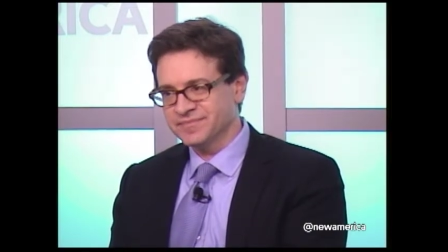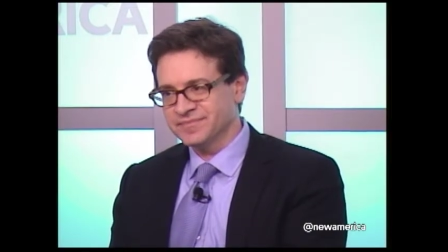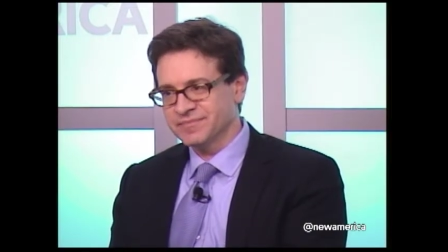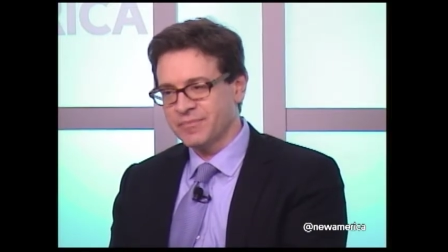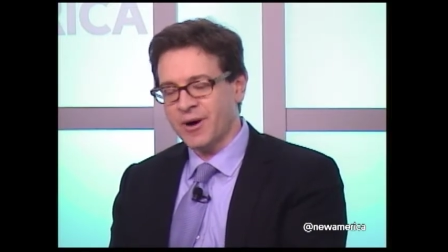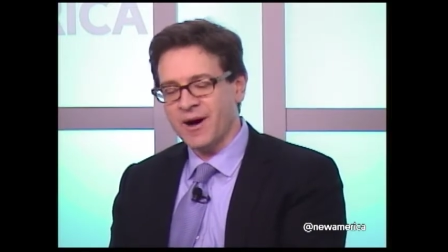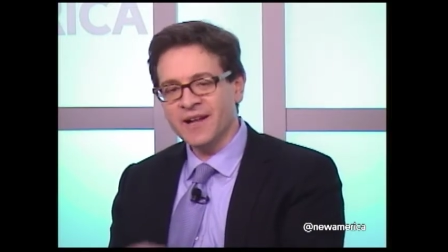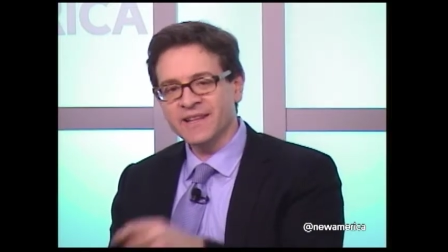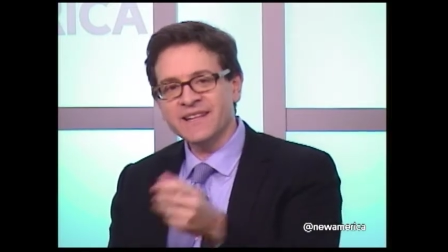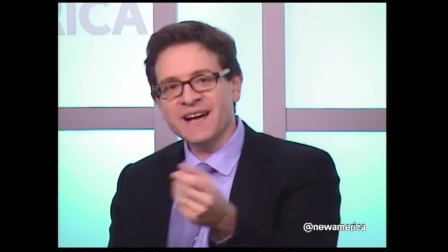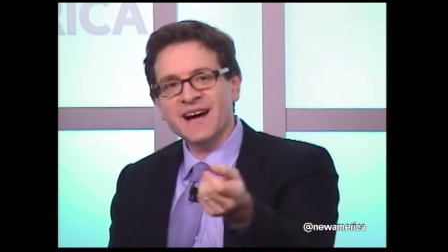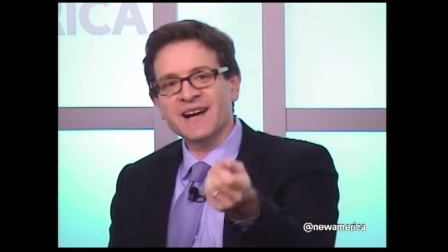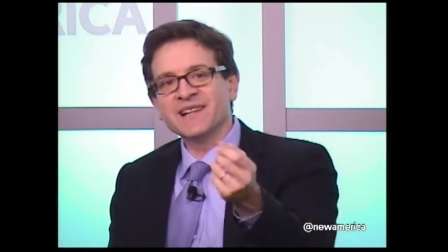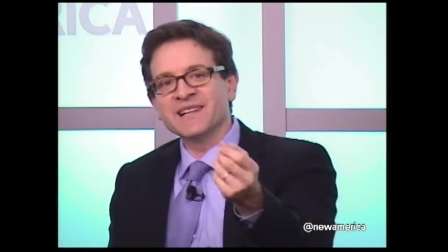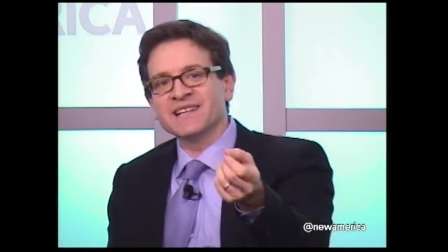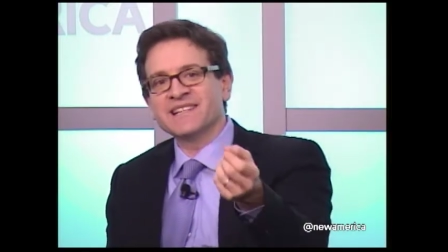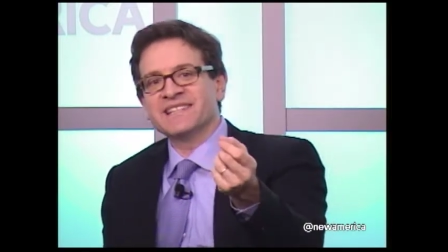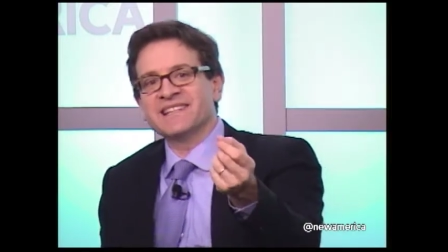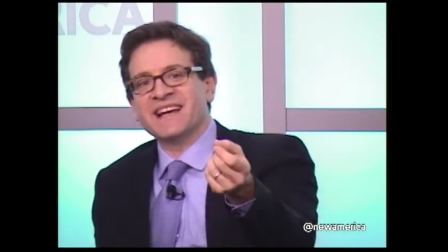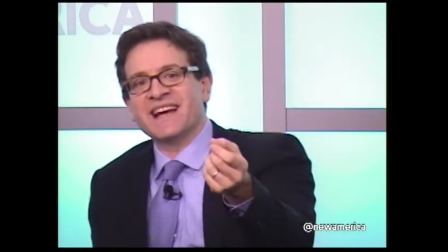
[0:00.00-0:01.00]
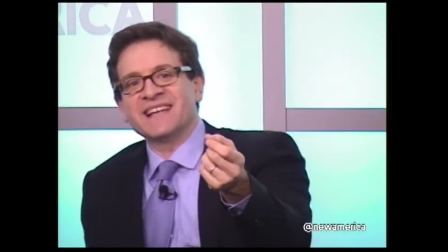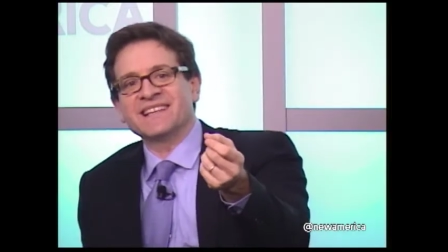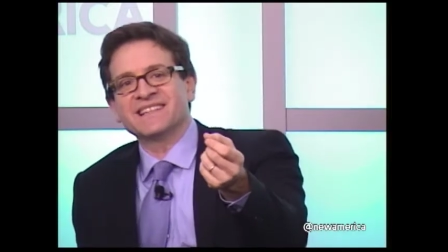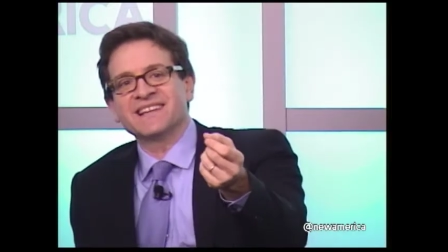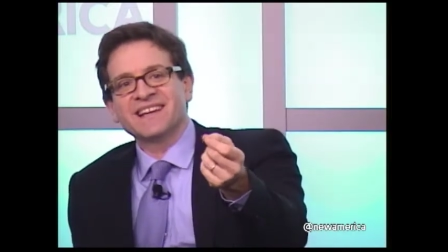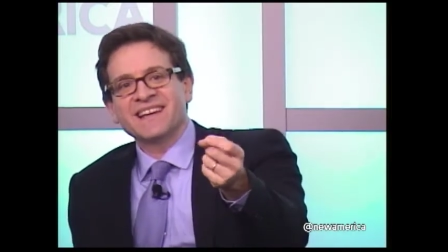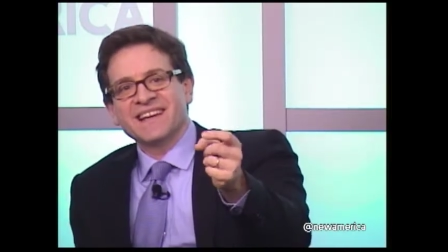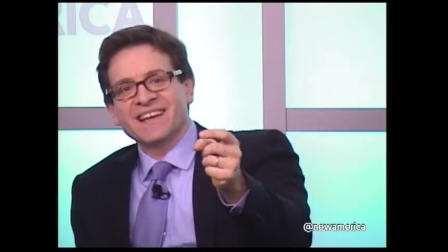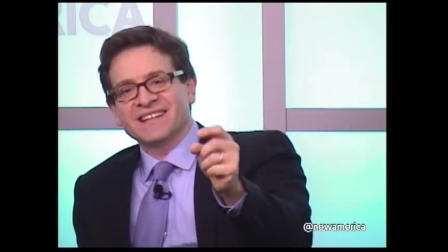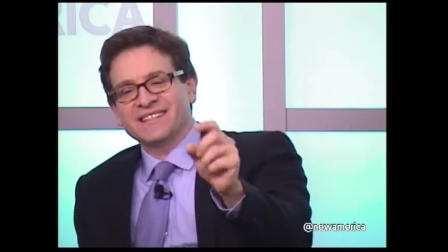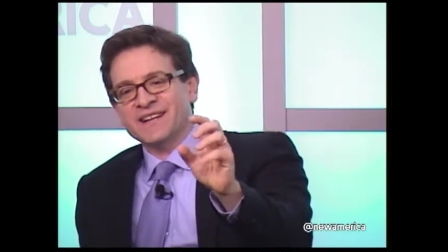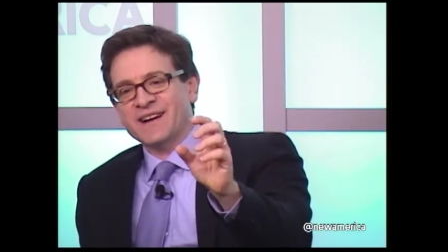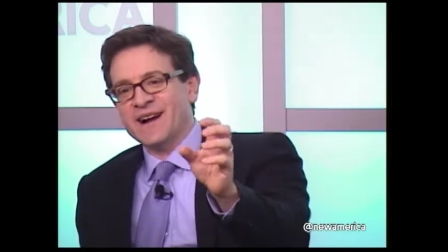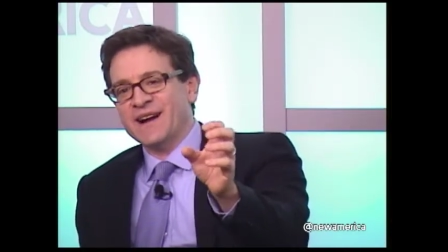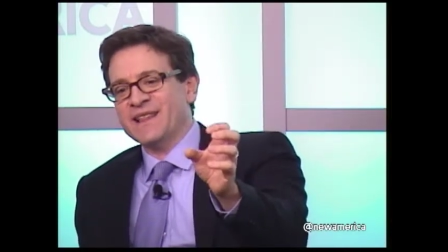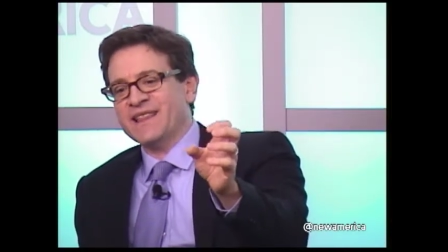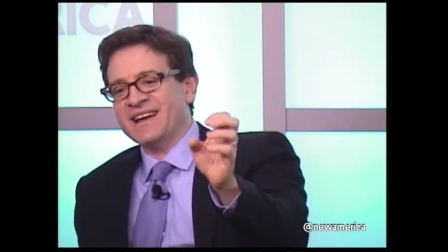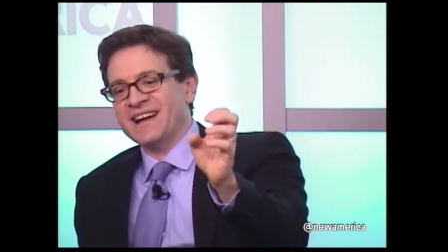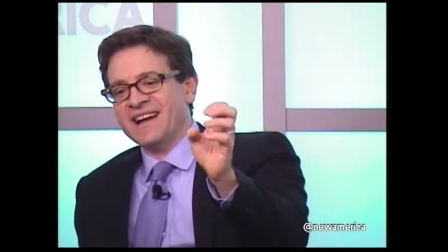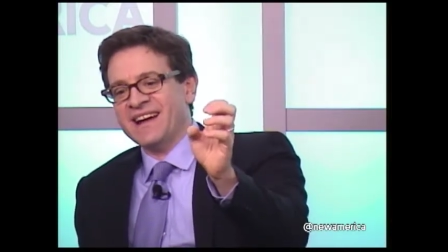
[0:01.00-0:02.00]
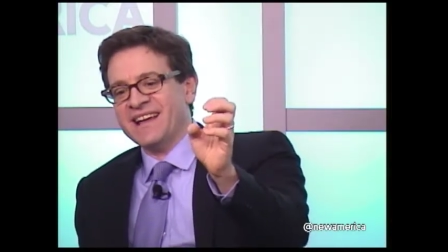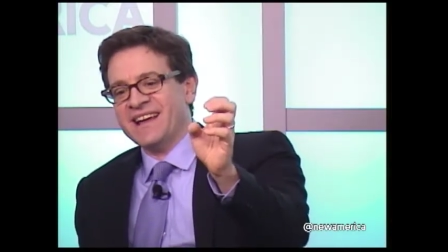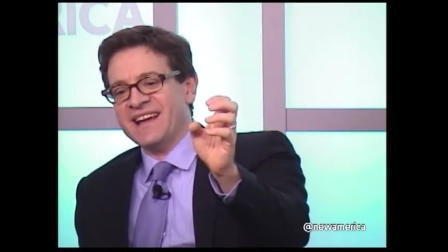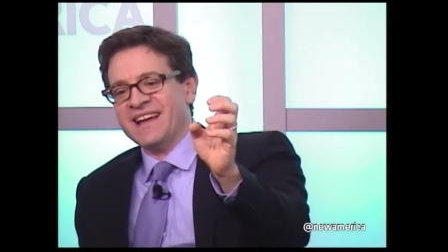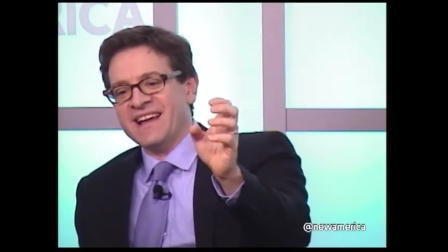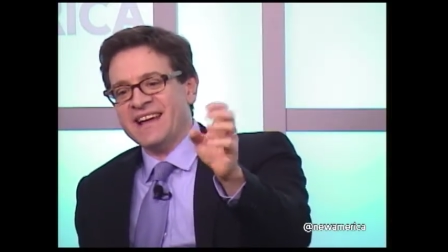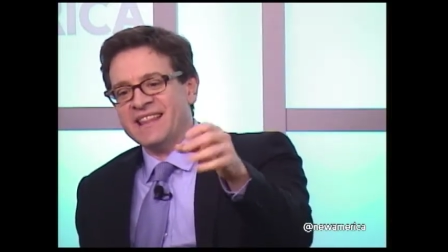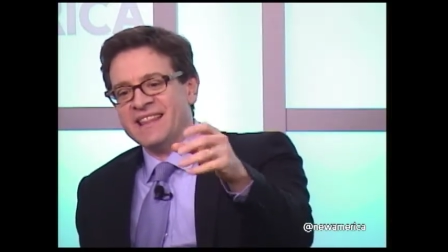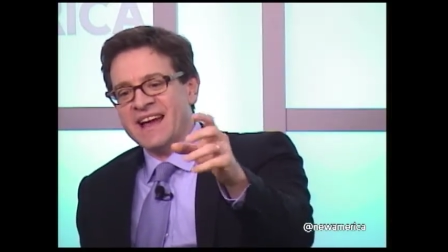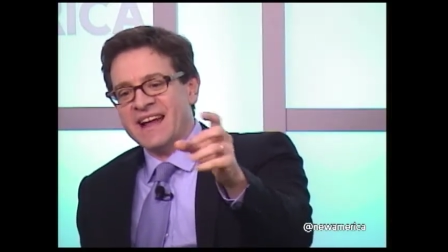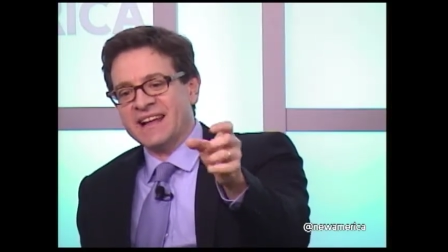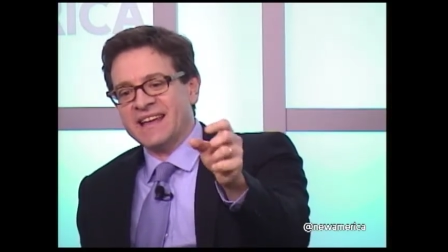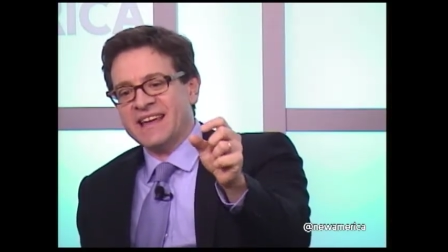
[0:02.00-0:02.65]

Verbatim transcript: Paul Douglas says, in that